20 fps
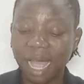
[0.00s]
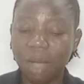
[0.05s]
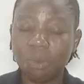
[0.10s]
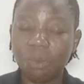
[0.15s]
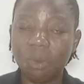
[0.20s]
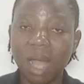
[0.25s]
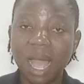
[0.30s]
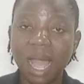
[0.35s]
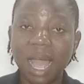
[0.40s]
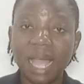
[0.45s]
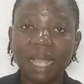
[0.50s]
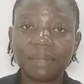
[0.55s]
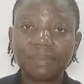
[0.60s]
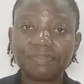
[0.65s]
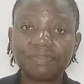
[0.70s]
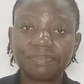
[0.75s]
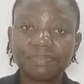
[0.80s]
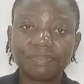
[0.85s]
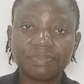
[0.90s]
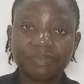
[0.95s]
our
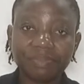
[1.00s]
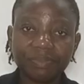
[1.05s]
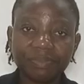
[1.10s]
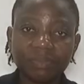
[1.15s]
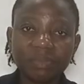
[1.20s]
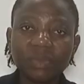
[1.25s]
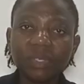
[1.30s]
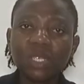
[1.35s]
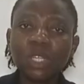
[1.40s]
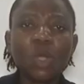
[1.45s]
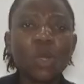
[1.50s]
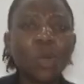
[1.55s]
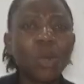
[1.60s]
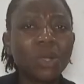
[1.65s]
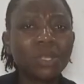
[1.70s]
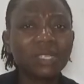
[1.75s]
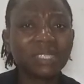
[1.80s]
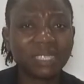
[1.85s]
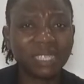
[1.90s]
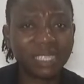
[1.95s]

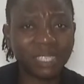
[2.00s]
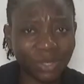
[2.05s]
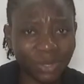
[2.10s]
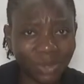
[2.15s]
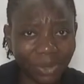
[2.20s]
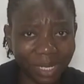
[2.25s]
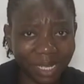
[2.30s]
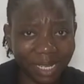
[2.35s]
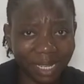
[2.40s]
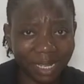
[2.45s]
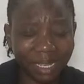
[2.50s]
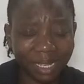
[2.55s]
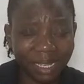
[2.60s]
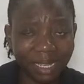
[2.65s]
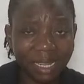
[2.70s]
caustic soda.